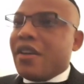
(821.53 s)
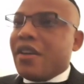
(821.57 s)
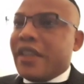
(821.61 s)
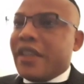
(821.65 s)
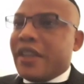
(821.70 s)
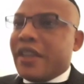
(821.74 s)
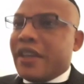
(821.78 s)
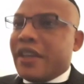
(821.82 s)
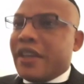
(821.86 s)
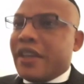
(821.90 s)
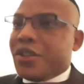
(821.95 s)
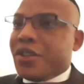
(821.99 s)

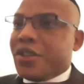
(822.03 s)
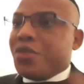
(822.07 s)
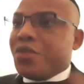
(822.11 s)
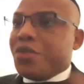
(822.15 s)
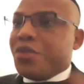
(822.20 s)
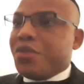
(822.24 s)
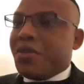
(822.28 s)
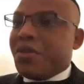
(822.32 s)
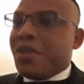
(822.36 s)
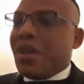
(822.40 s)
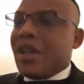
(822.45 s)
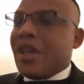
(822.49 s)
they
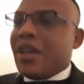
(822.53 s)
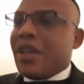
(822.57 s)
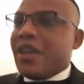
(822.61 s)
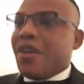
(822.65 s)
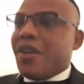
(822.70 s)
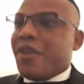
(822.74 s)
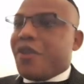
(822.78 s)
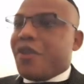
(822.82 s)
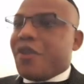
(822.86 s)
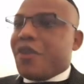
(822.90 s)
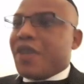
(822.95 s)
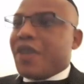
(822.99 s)
should, you know,
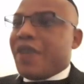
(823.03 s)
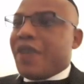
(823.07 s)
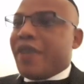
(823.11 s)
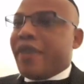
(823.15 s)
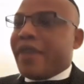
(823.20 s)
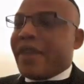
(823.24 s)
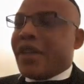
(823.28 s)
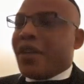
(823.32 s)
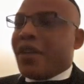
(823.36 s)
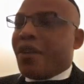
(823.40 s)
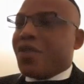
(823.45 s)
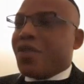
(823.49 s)
of course, have a
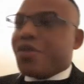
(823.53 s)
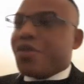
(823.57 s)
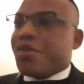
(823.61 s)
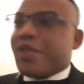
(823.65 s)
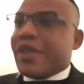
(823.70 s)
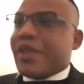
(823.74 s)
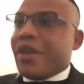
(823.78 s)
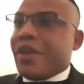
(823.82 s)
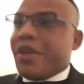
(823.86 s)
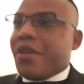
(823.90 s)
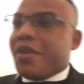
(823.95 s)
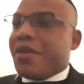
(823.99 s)
recourse to
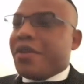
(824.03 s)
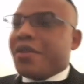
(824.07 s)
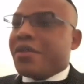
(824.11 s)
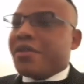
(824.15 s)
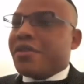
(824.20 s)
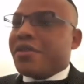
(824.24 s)
the law.